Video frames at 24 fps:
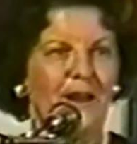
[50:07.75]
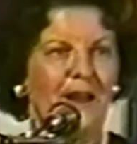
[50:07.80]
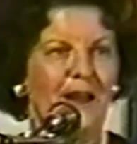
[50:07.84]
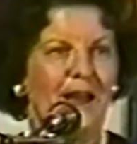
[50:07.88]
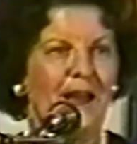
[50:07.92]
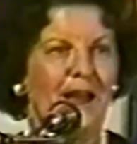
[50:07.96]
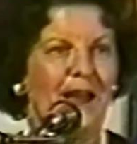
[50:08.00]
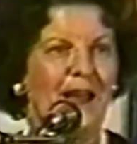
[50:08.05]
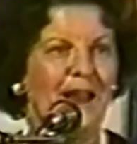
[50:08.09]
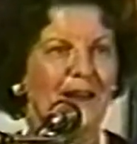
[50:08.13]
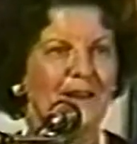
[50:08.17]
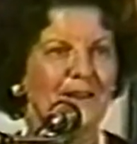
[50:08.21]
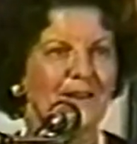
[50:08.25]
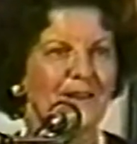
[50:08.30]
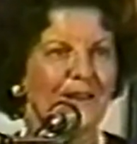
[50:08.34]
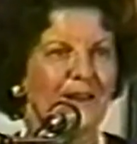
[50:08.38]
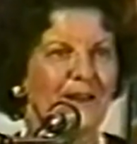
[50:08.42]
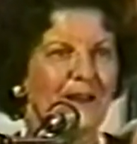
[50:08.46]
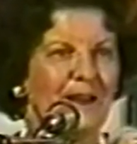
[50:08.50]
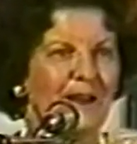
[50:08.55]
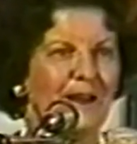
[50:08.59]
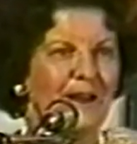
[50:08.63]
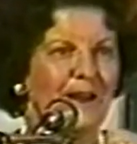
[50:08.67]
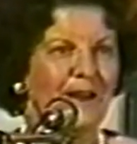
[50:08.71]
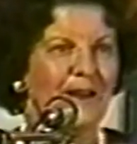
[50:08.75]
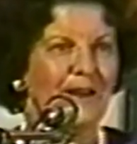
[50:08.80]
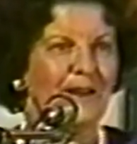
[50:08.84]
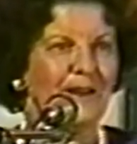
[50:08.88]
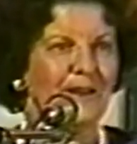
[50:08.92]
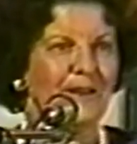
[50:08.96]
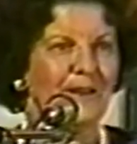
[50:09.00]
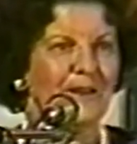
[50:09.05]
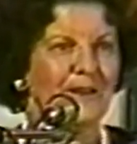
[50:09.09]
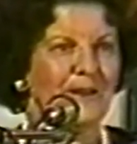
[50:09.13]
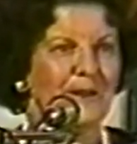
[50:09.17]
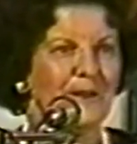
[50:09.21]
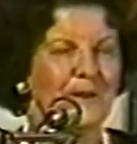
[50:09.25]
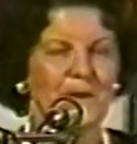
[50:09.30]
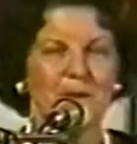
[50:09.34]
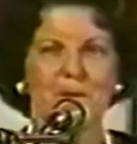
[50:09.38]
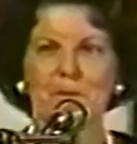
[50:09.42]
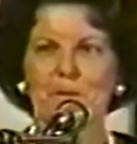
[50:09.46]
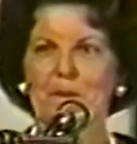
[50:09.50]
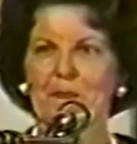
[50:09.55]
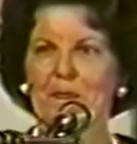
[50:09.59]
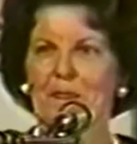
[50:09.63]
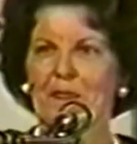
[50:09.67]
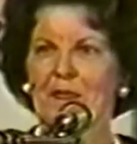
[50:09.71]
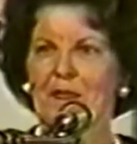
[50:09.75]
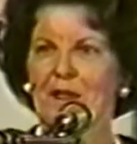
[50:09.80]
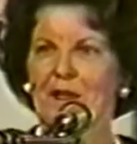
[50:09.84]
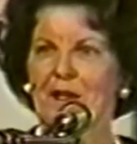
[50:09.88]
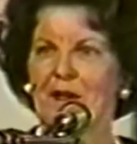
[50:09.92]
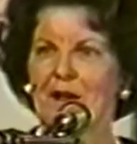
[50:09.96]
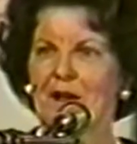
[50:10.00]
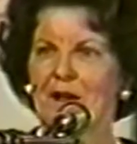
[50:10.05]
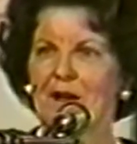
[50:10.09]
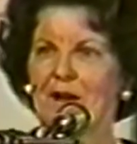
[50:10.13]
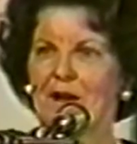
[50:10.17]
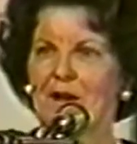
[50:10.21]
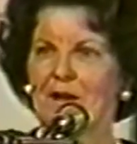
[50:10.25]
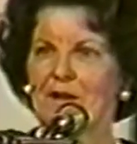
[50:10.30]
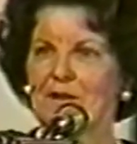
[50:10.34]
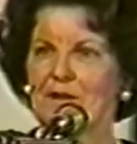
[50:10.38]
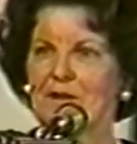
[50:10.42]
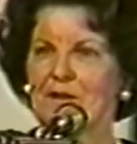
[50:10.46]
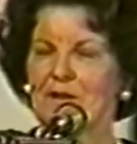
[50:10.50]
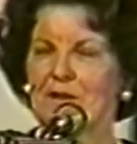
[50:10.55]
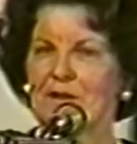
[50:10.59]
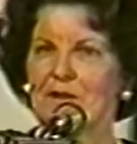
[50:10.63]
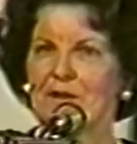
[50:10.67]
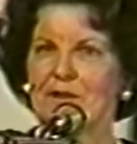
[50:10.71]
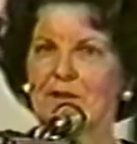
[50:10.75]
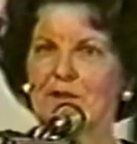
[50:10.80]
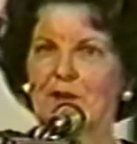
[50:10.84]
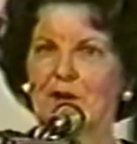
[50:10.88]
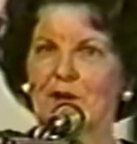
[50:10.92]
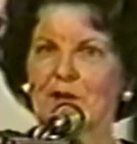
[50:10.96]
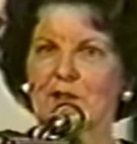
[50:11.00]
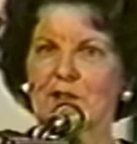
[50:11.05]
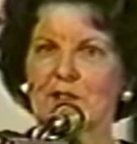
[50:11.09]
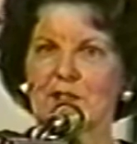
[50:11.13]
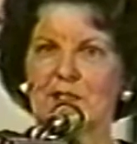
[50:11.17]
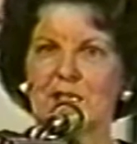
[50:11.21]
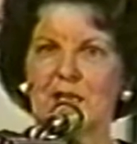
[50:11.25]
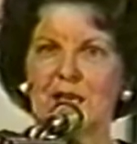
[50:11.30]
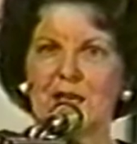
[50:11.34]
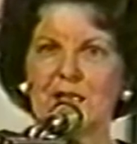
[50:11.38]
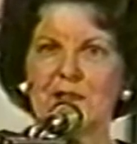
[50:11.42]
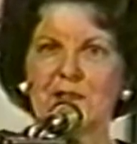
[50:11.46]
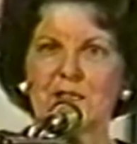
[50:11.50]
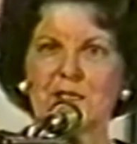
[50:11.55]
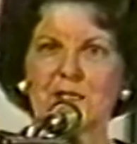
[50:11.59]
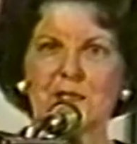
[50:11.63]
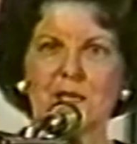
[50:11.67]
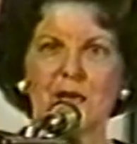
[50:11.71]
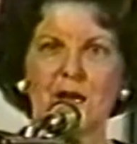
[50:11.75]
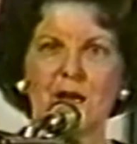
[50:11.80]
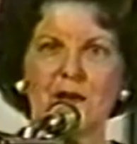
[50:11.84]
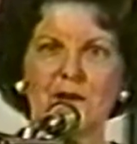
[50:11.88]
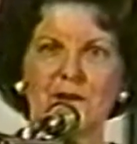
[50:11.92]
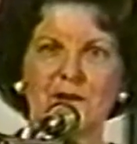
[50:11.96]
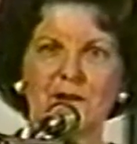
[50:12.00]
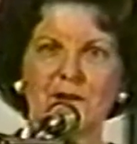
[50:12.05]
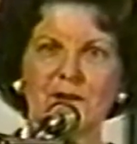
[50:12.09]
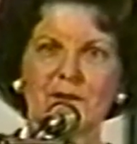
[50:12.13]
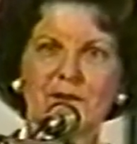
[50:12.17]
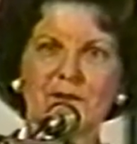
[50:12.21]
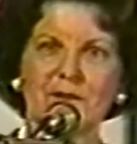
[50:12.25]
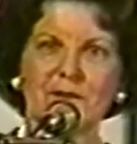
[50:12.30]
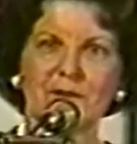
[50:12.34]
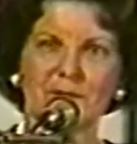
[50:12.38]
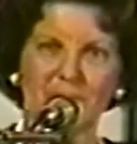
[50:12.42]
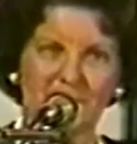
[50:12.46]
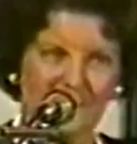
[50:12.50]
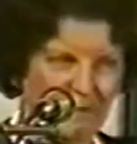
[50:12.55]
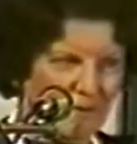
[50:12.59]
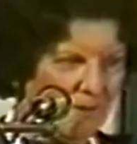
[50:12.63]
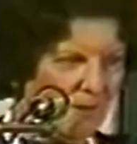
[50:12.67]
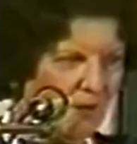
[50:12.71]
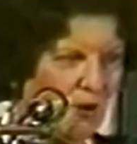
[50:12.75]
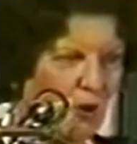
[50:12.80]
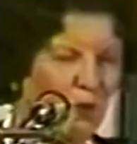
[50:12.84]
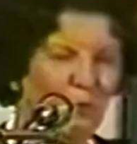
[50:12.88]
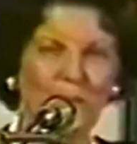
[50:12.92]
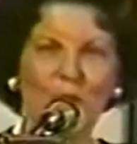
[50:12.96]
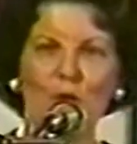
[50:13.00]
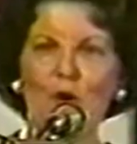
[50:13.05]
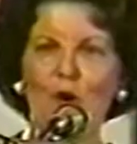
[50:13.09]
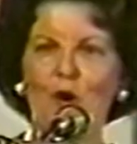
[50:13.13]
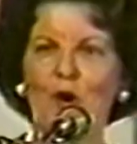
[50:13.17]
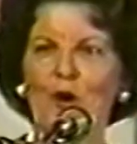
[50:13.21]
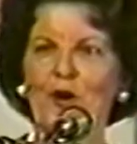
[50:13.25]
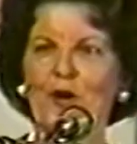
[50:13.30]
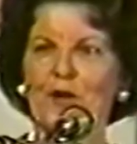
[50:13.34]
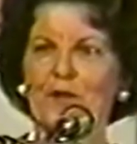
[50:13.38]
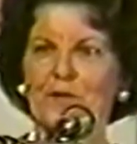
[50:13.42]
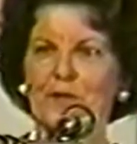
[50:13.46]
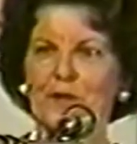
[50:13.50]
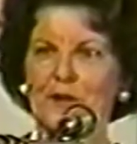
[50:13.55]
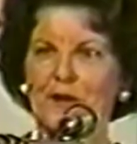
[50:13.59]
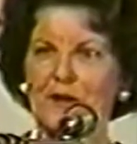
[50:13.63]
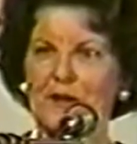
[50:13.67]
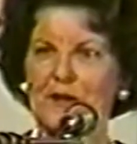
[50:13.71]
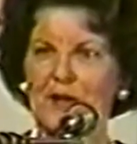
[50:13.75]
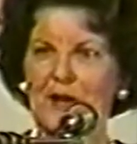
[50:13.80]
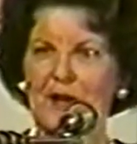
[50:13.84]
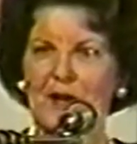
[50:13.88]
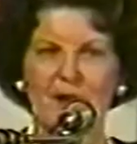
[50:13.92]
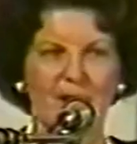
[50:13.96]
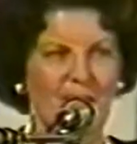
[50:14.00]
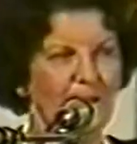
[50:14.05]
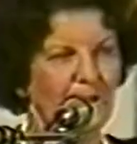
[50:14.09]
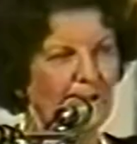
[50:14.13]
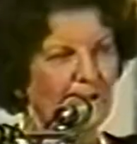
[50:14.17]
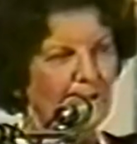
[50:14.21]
And Dr. Ted said, no more for today.